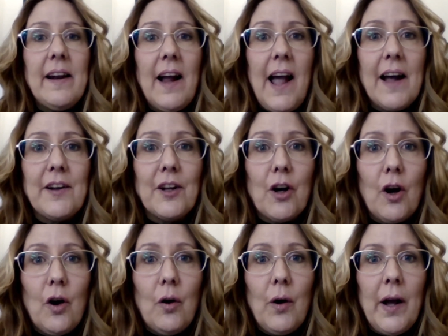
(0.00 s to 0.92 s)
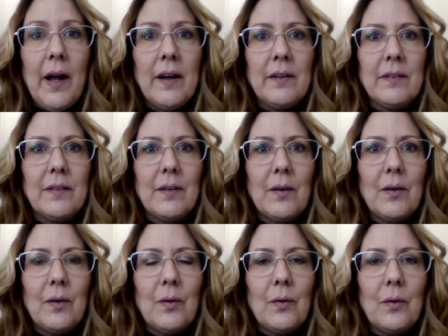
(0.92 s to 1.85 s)
I had to go and
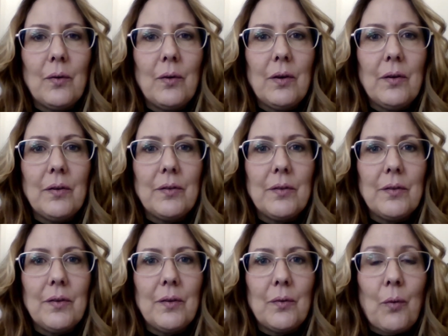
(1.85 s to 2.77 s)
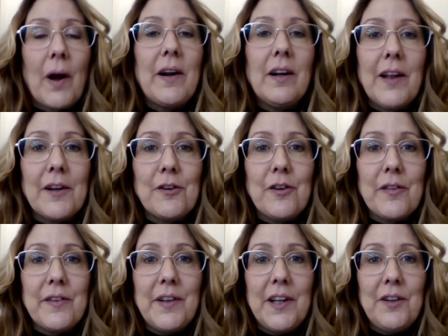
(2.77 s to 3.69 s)
write a letter to
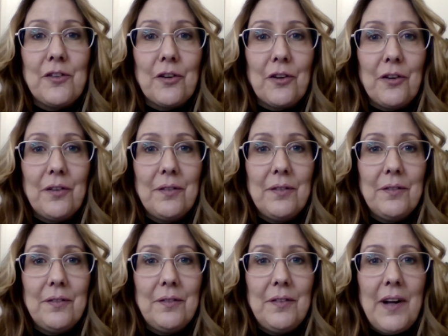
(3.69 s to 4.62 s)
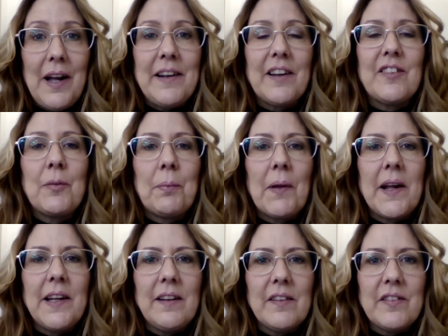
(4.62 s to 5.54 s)
the teacher and
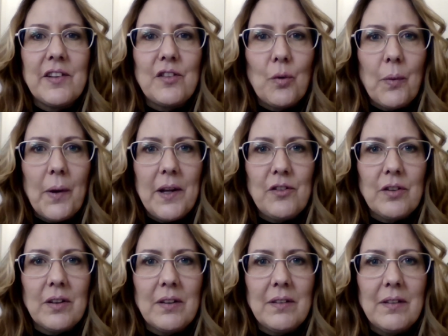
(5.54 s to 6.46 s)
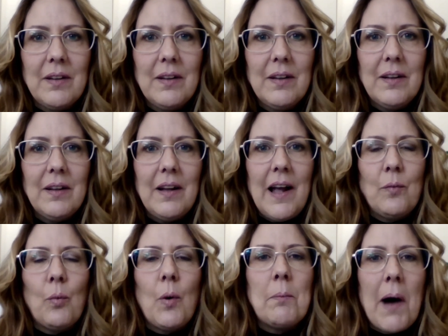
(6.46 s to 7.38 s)
explaining the situation
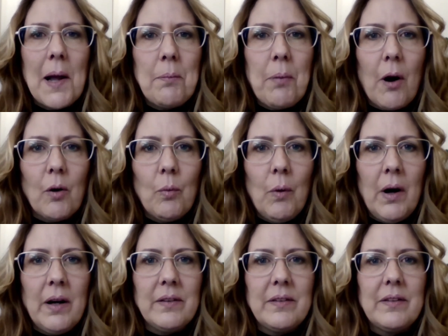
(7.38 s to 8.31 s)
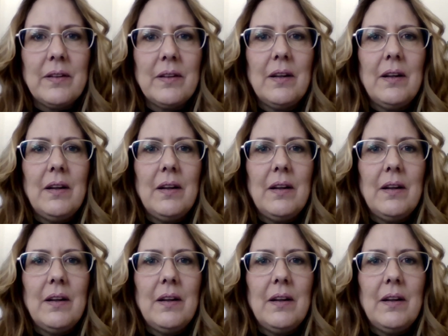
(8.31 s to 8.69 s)
and what my part was